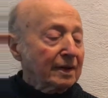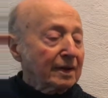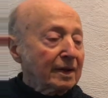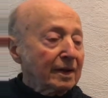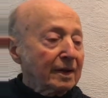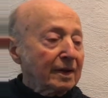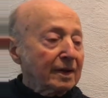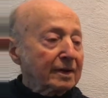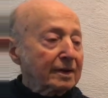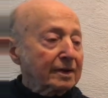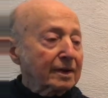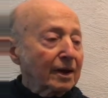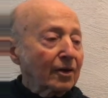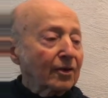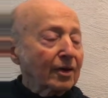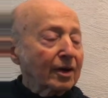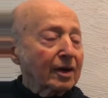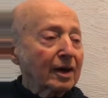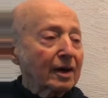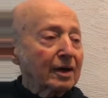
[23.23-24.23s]
and
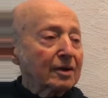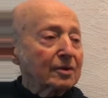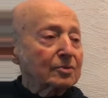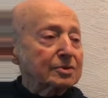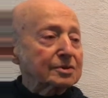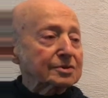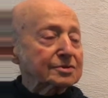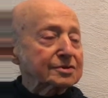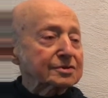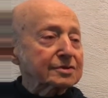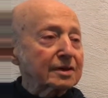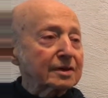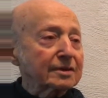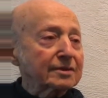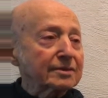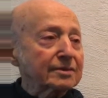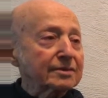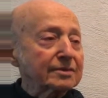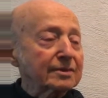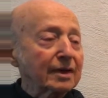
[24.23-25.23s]
Caracallae was
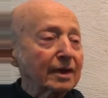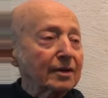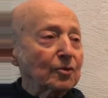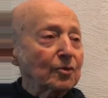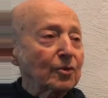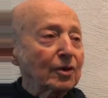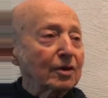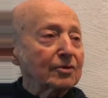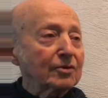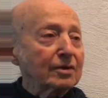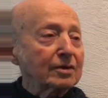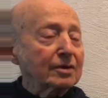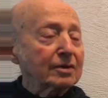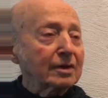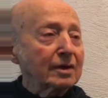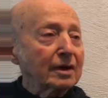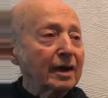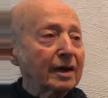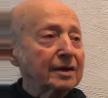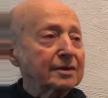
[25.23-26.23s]
not well
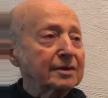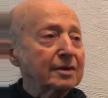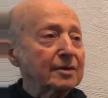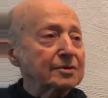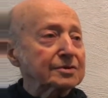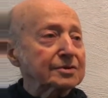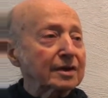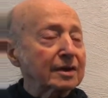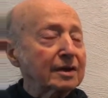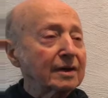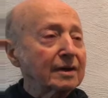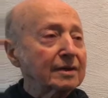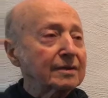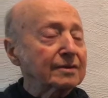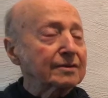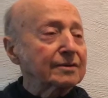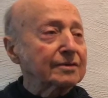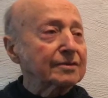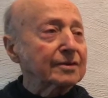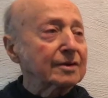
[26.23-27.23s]
liked. He was a kind
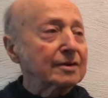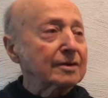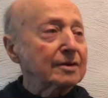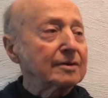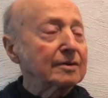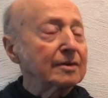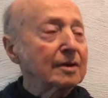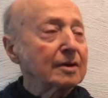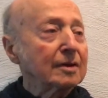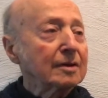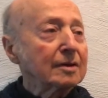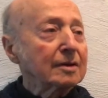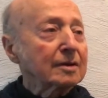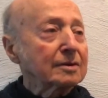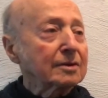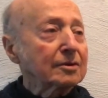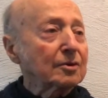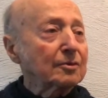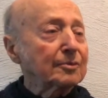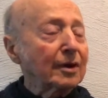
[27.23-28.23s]
of
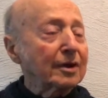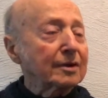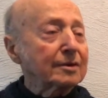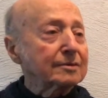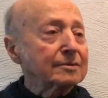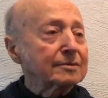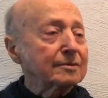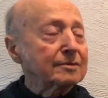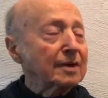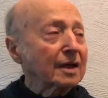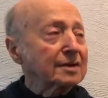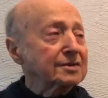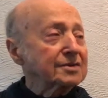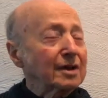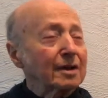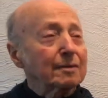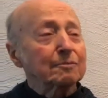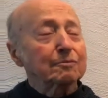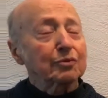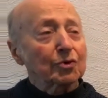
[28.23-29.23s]
brutal
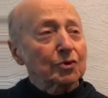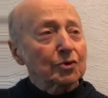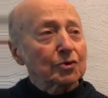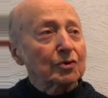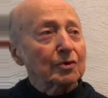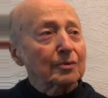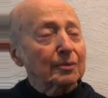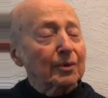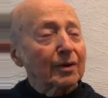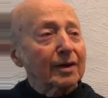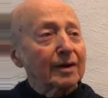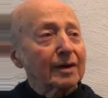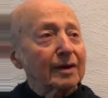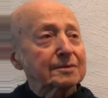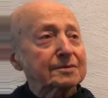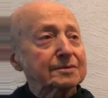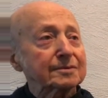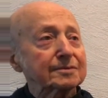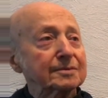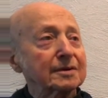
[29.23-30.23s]

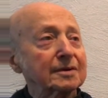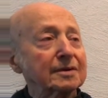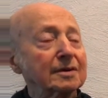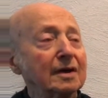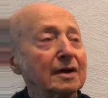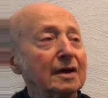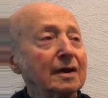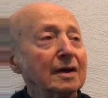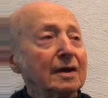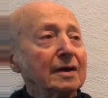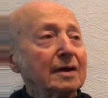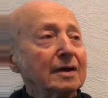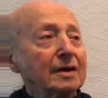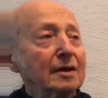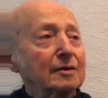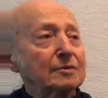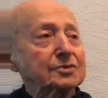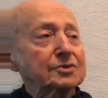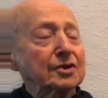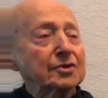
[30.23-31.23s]
perhaps, but
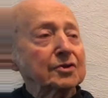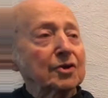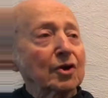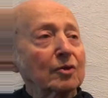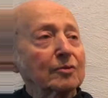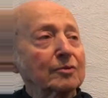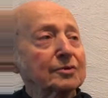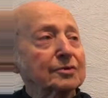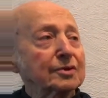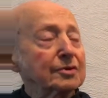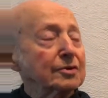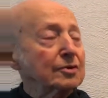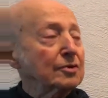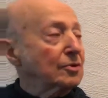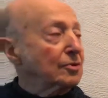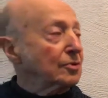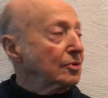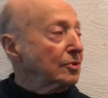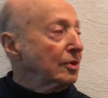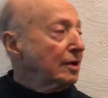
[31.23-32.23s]
he was determined to
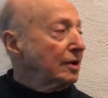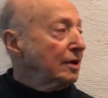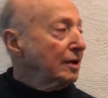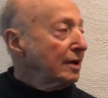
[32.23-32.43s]
do